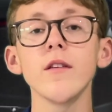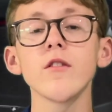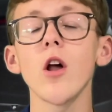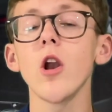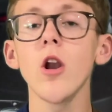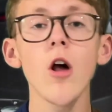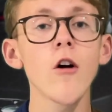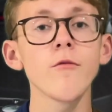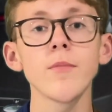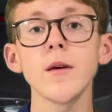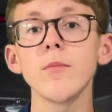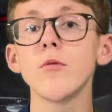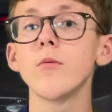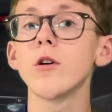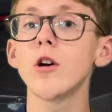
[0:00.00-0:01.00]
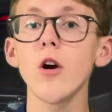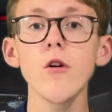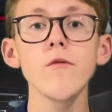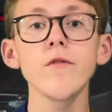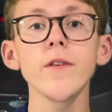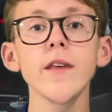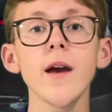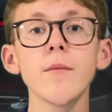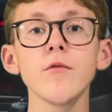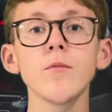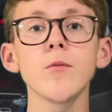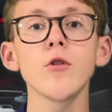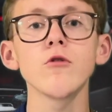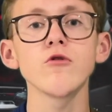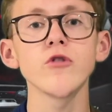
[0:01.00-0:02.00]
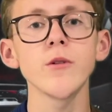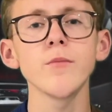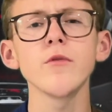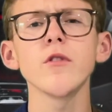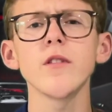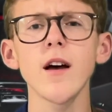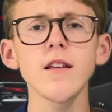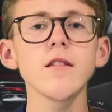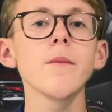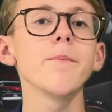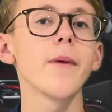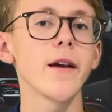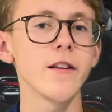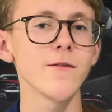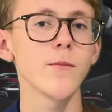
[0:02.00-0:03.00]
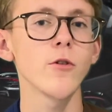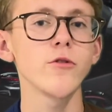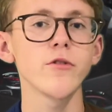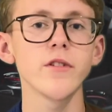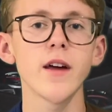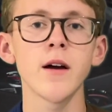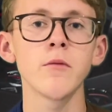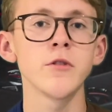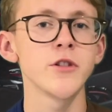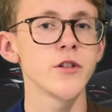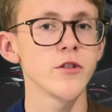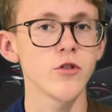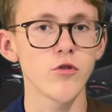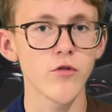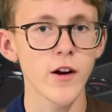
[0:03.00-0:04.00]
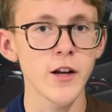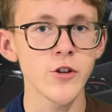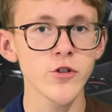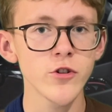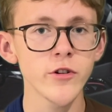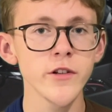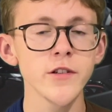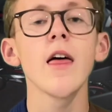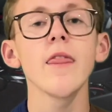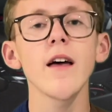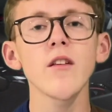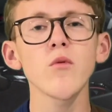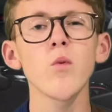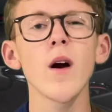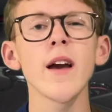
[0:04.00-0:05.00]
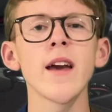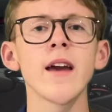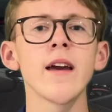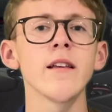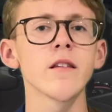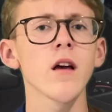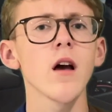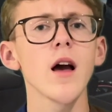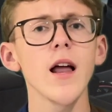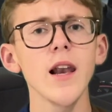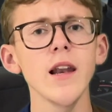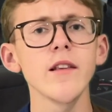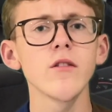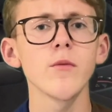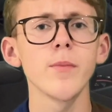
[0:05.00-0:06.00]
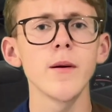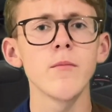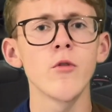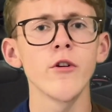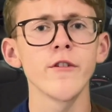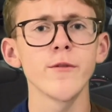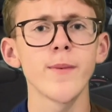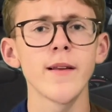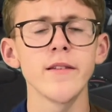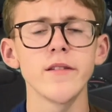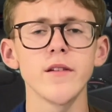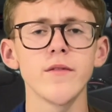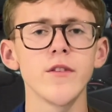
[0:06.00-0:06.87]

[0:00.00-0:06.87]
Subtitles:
a lot of people were going for the M Sport trim, so that's the base model now, which is a great choice. That's why it is a little bit more expensive than